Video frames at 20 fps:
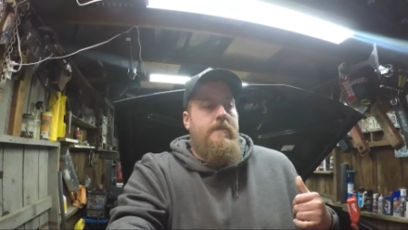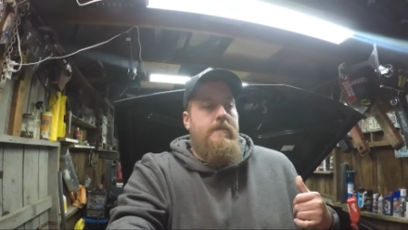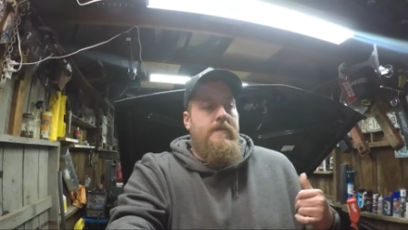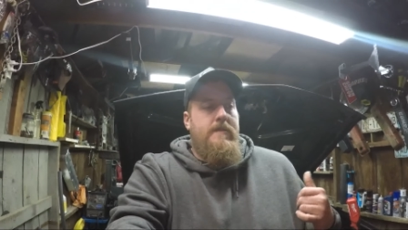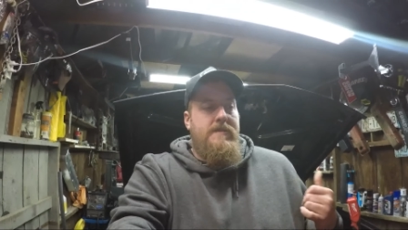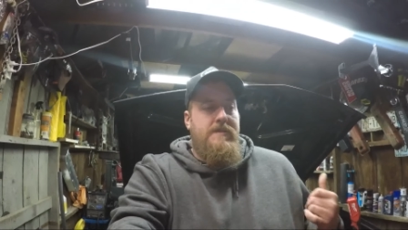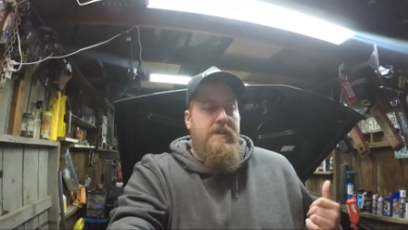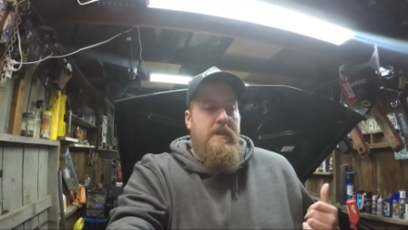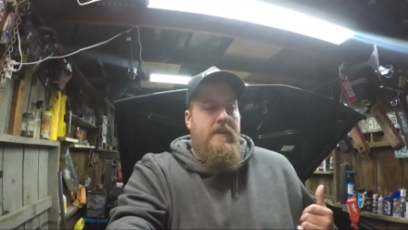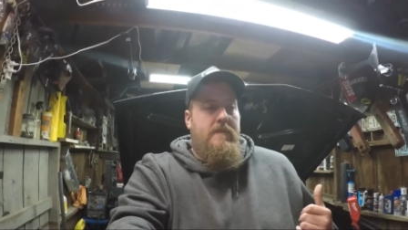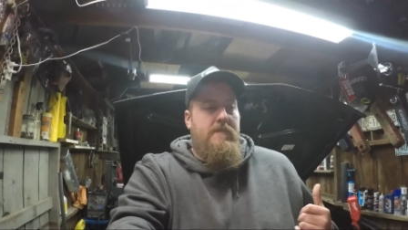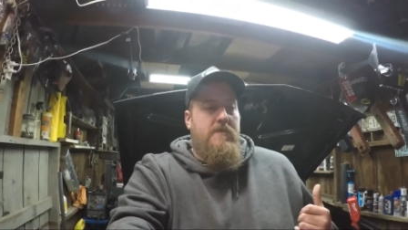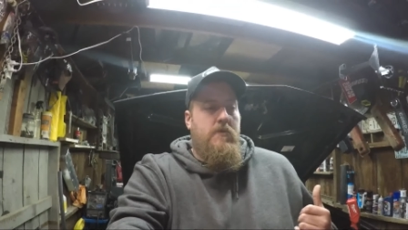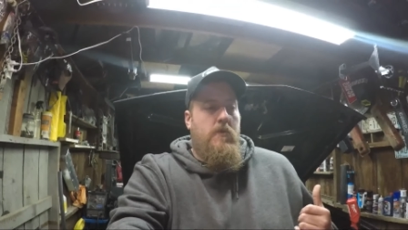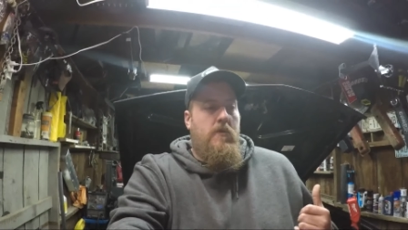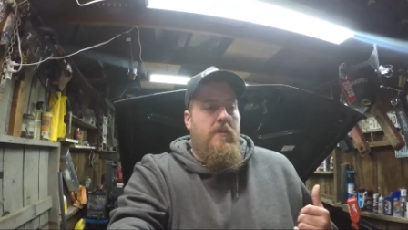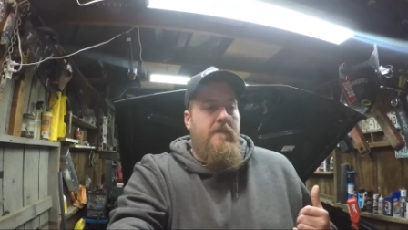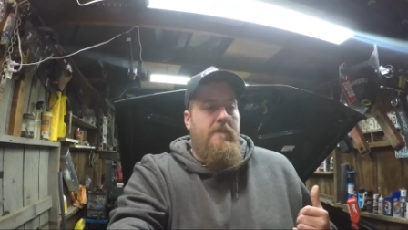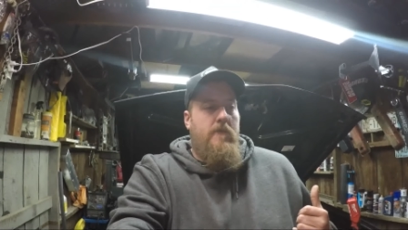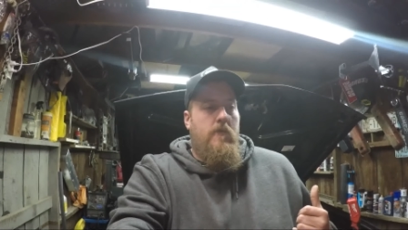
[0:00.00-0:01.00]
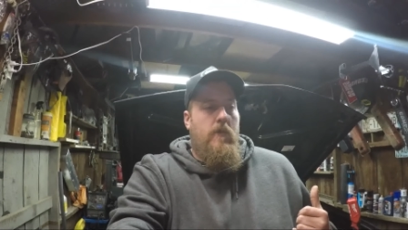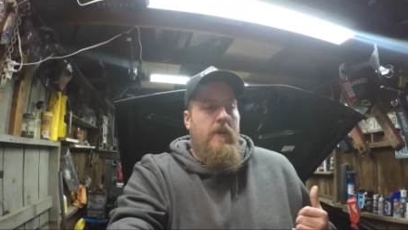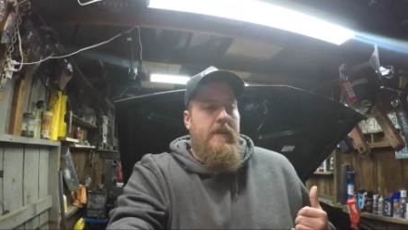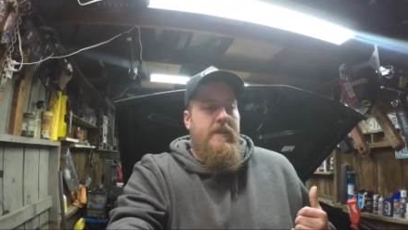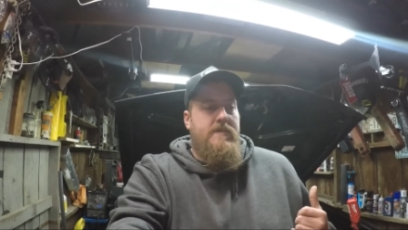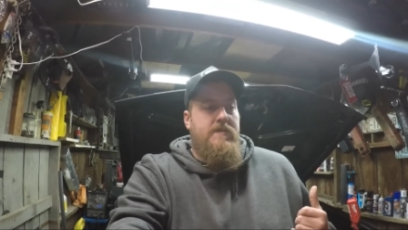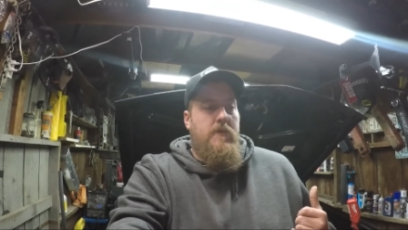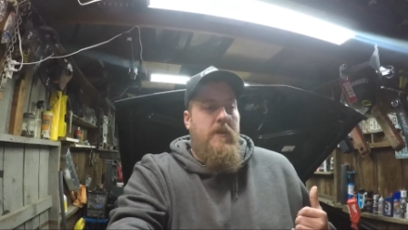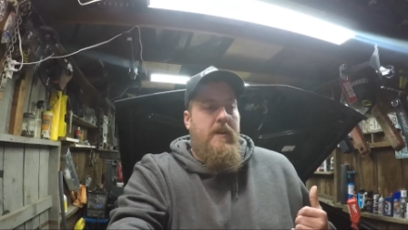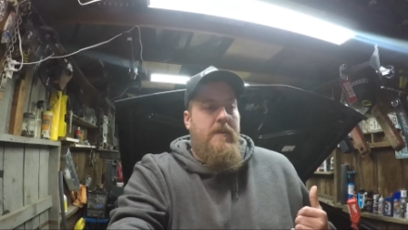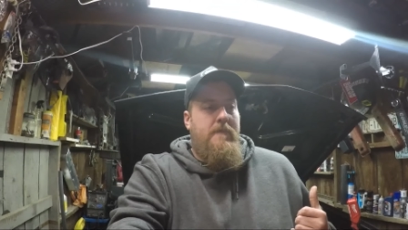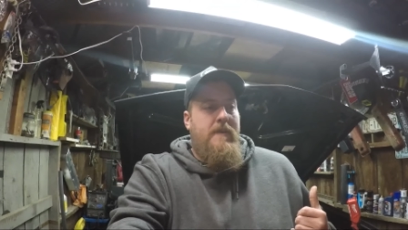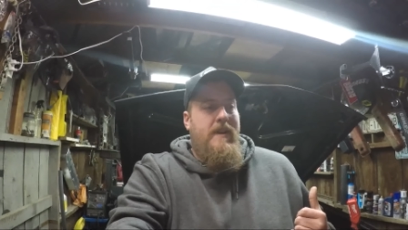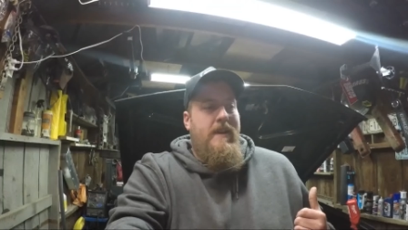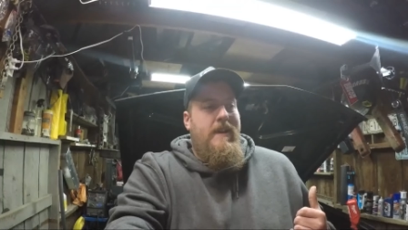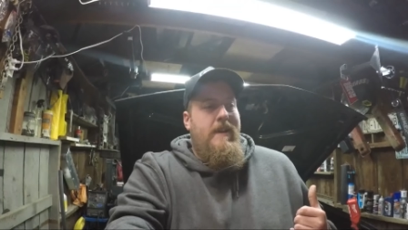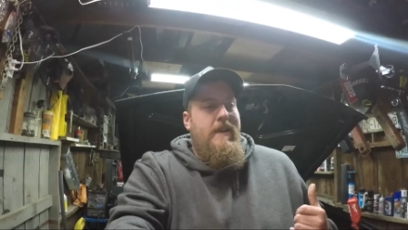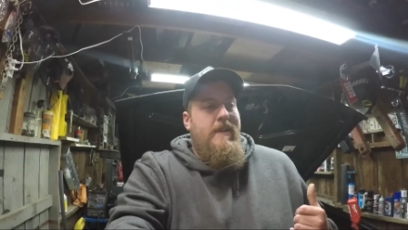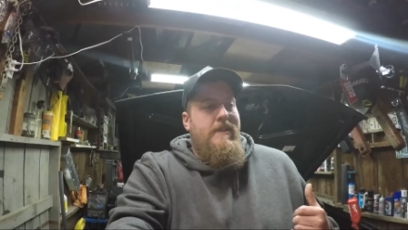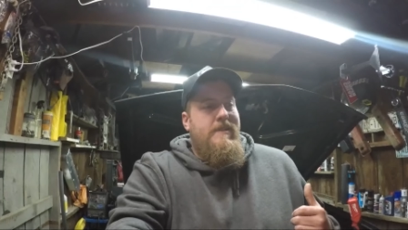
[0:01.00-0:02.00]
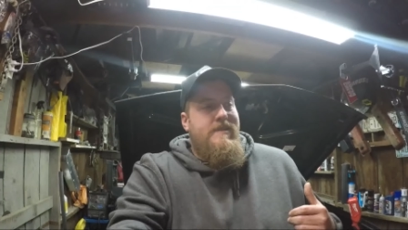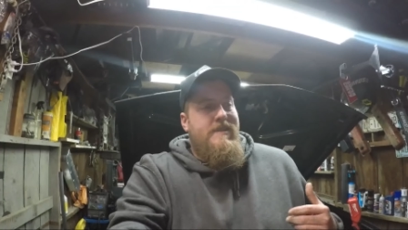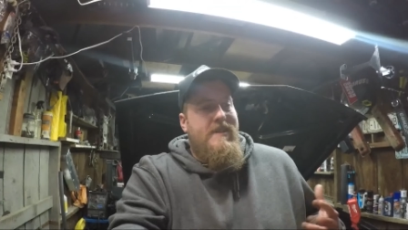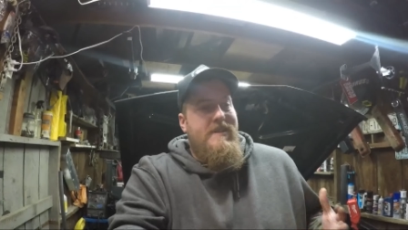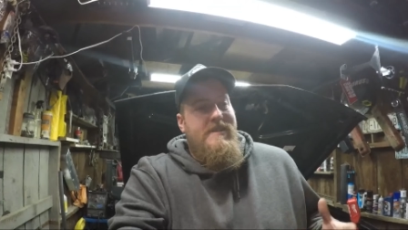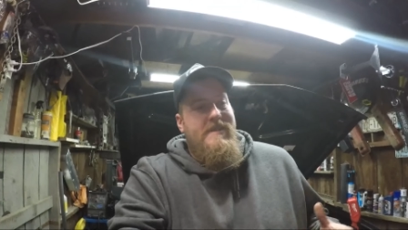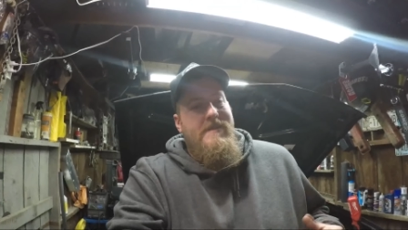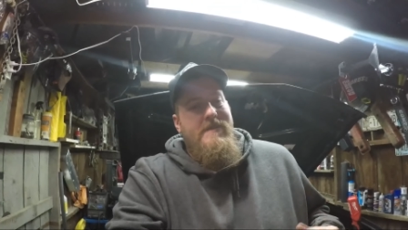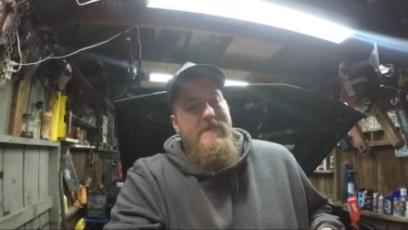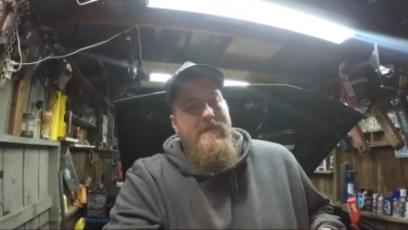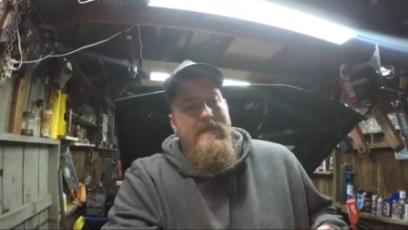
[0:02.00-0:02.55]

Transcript: the GM 24X swap. So I started